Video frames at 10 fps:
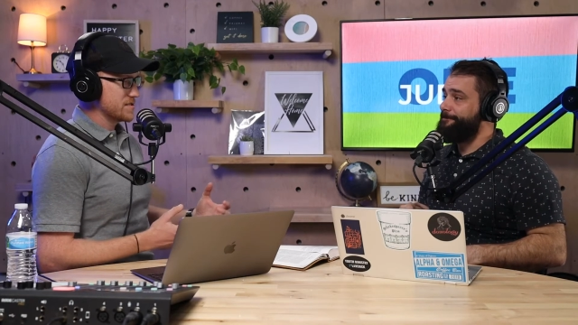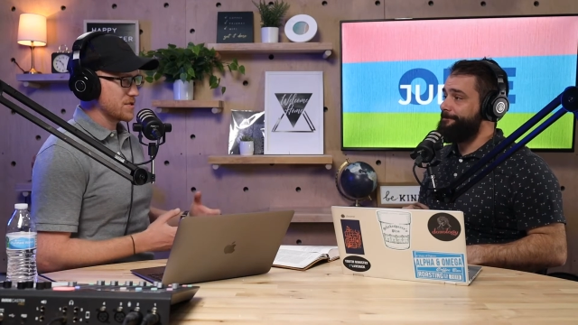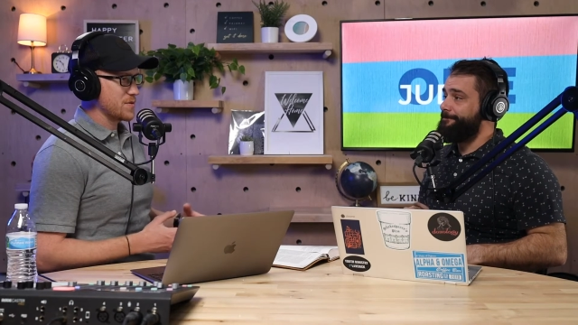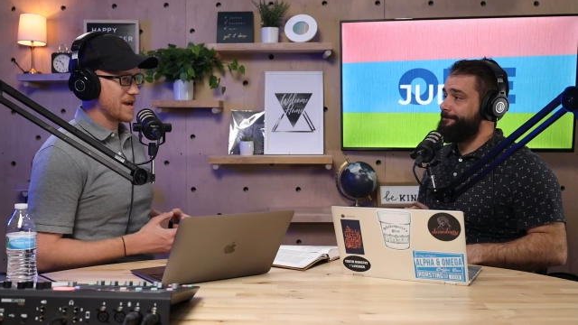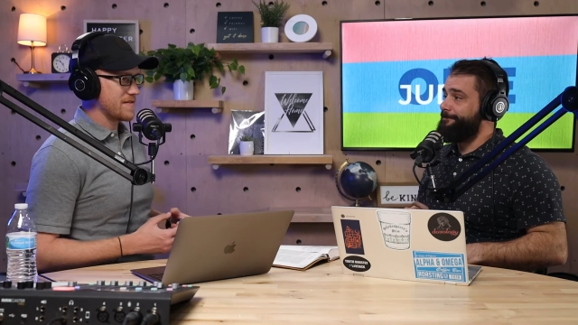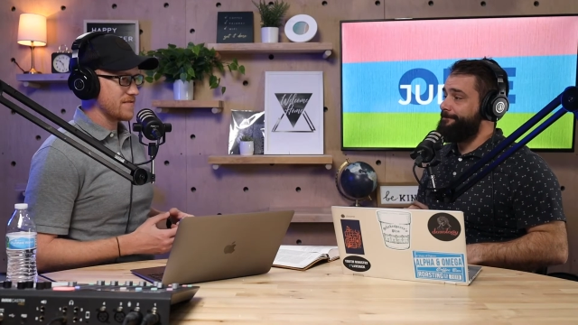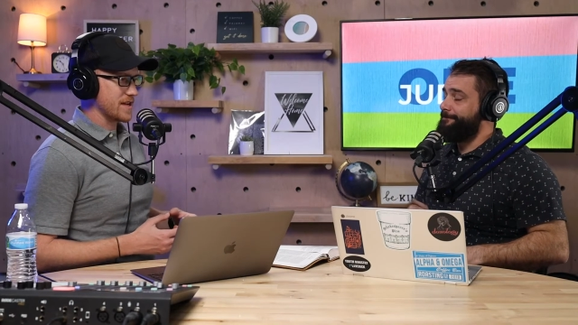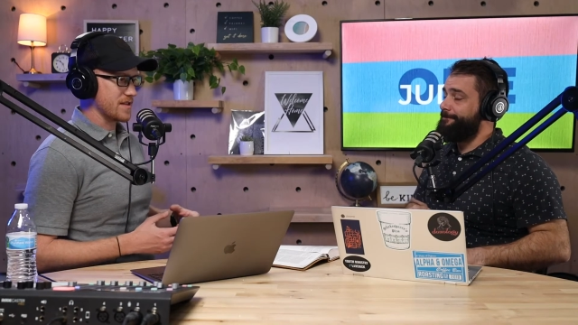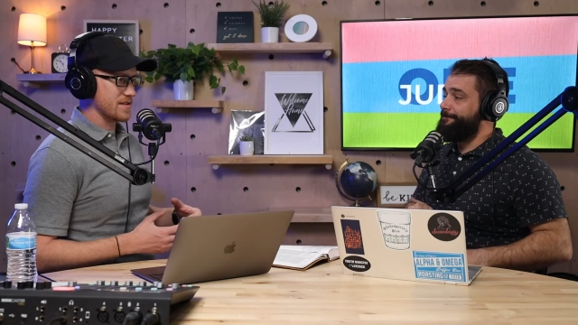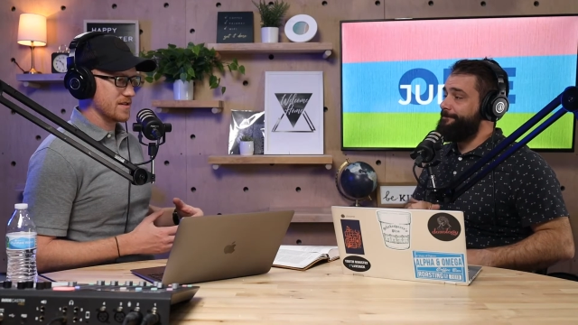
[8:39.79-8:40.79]
Speaker 1: So you have
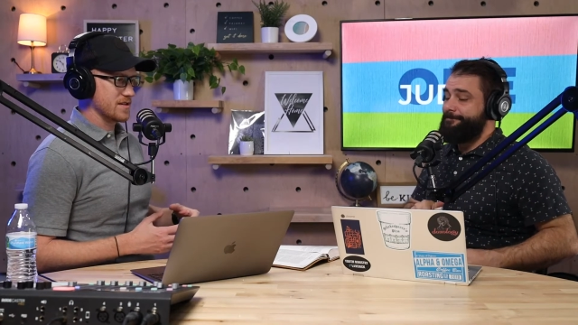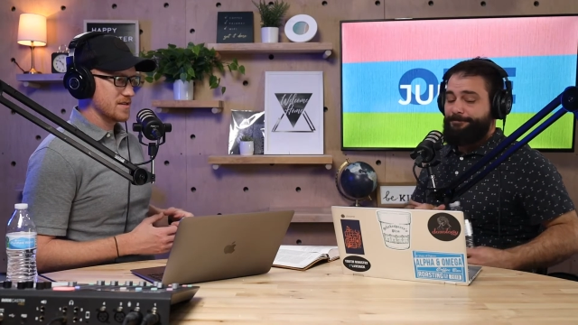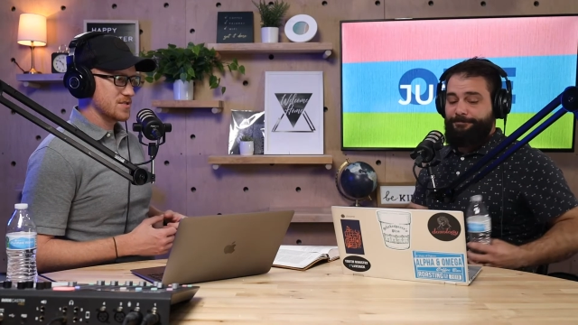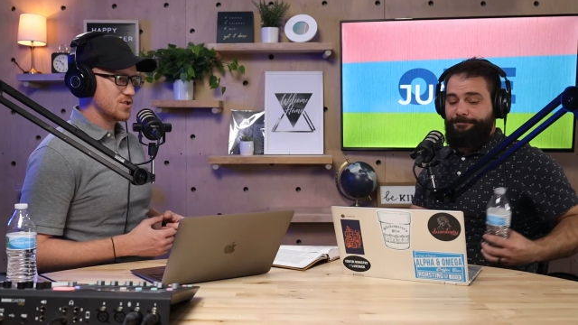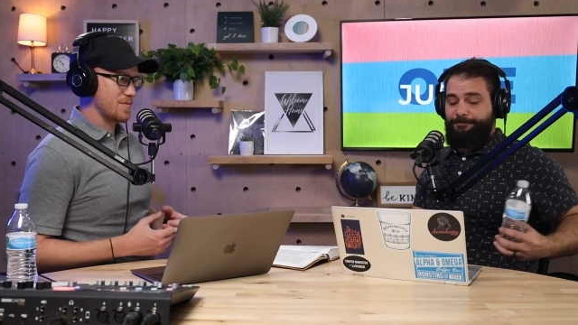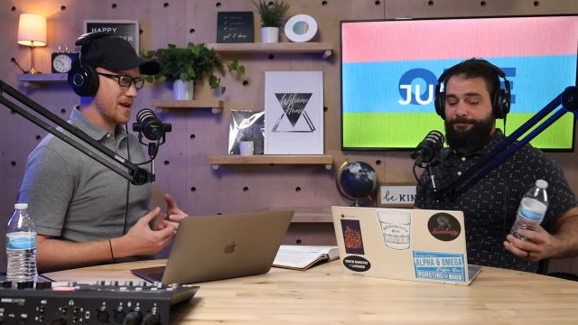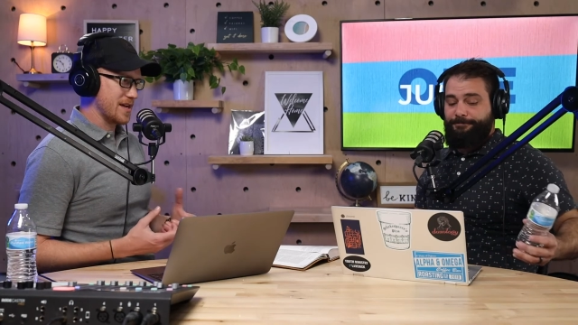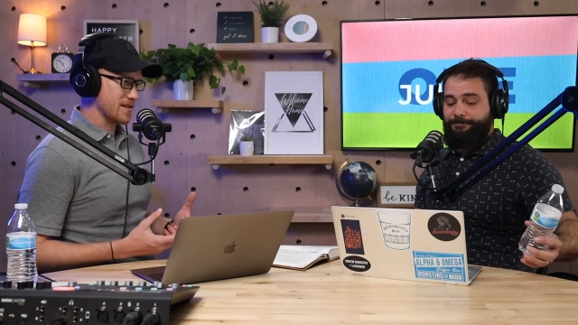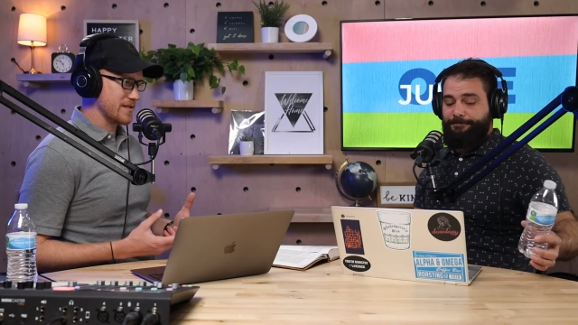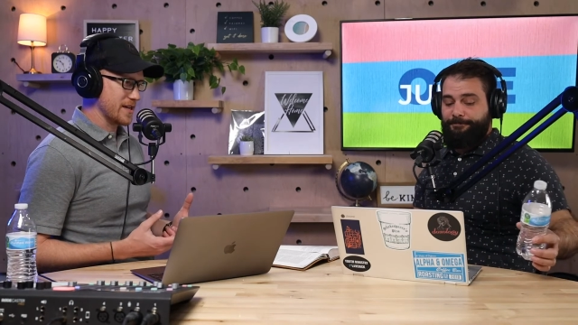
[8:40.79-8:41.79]
like the
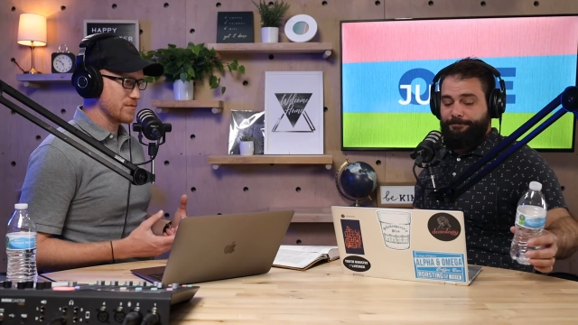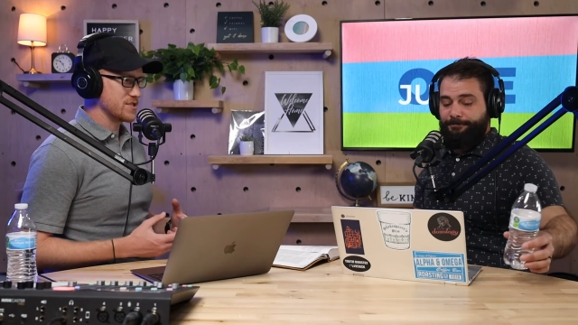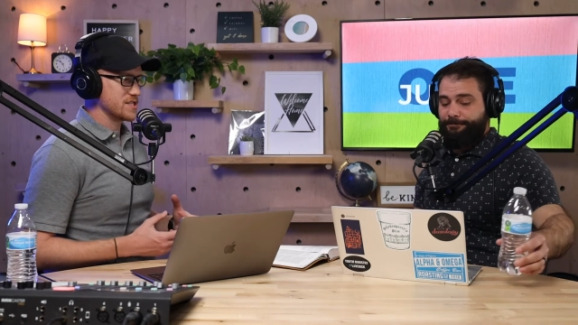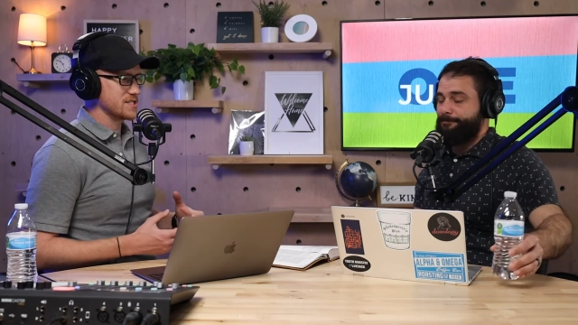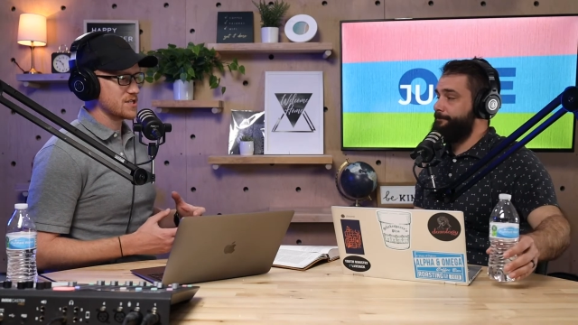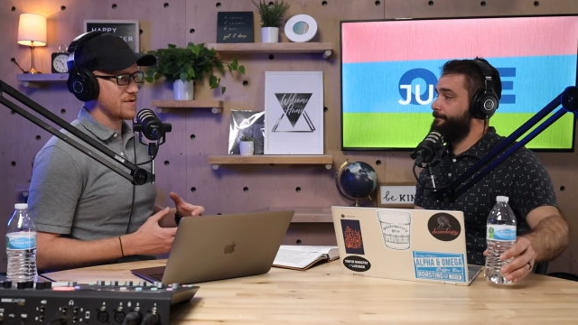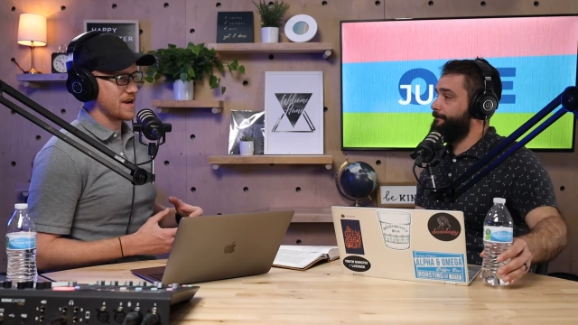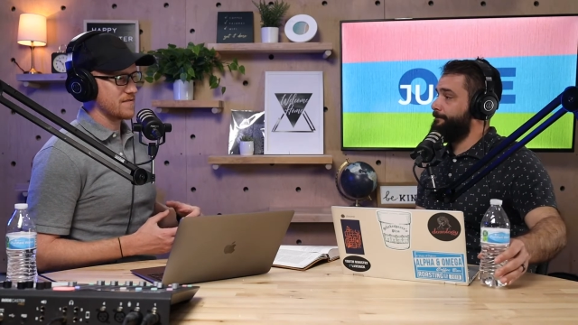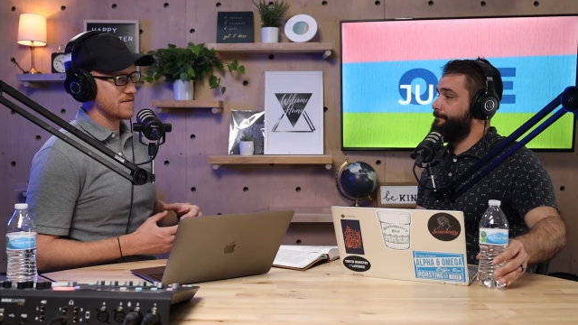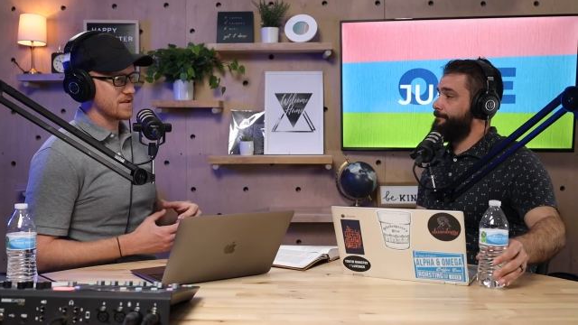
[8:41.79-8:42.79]
Germanic languages, you
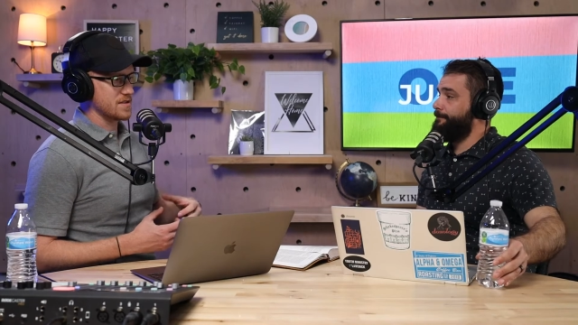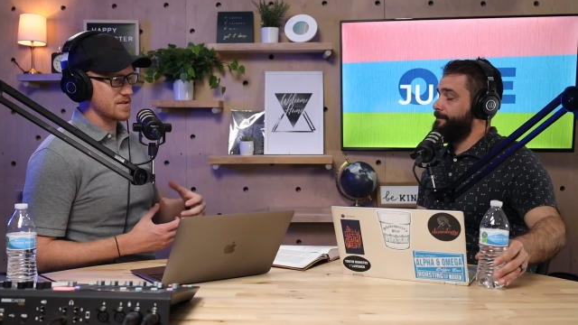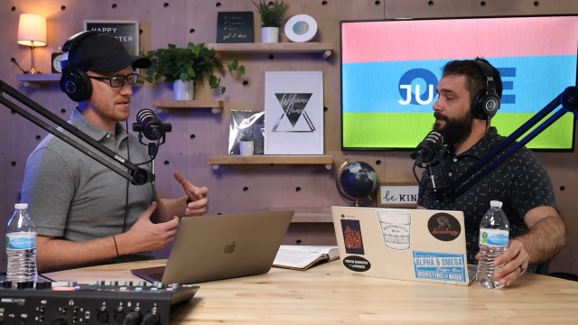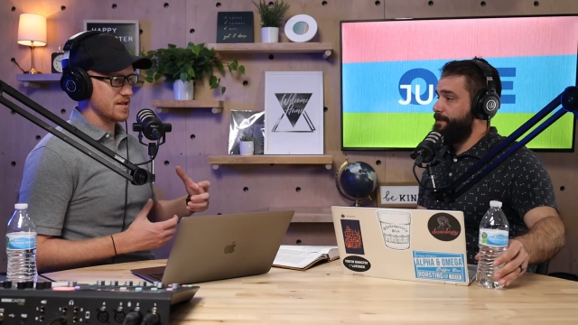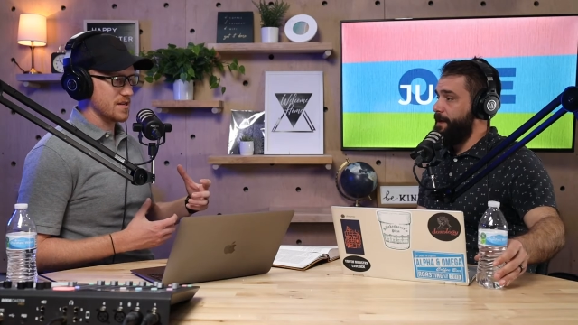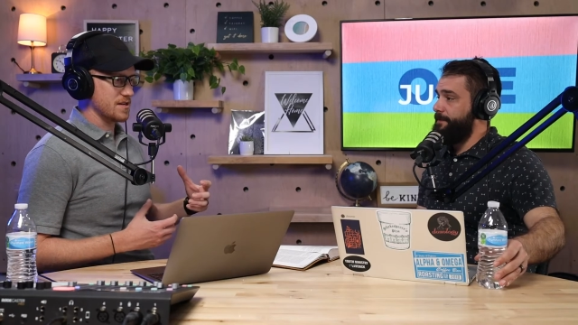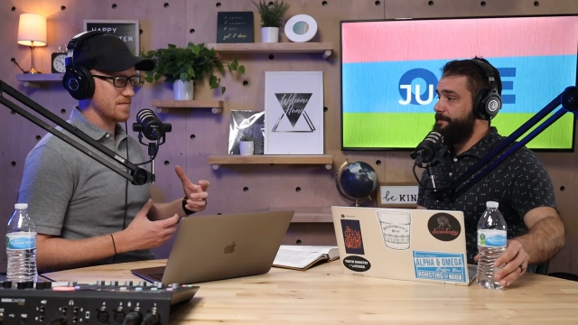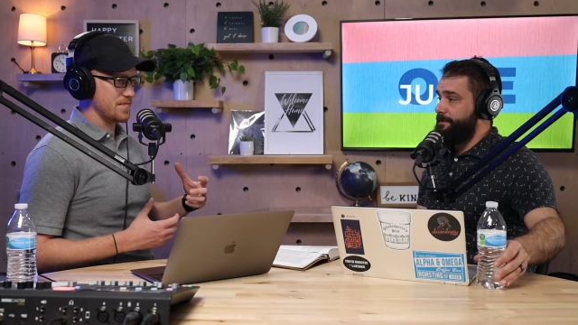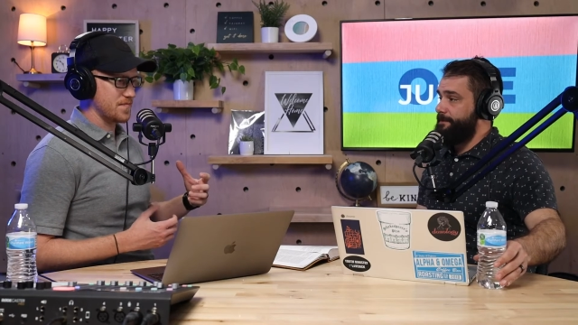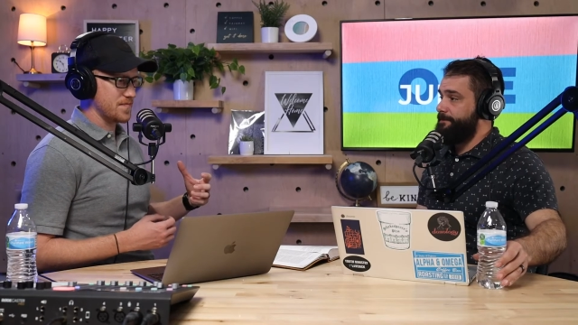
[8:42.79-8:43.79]
have the right.
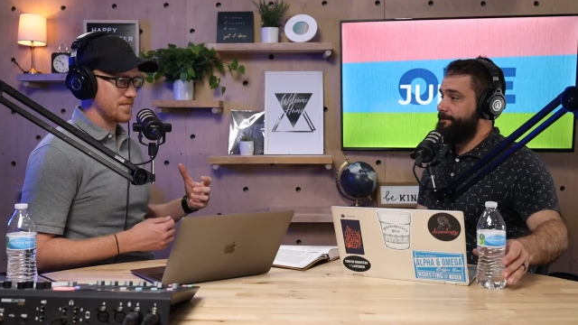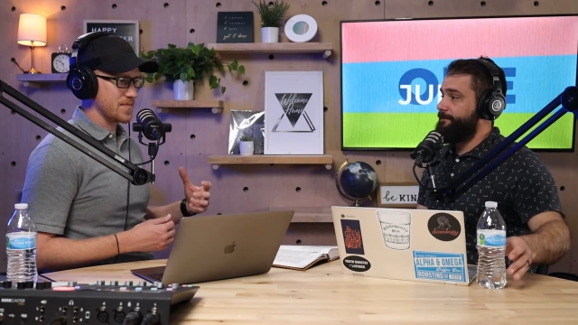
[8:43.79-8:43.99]
um,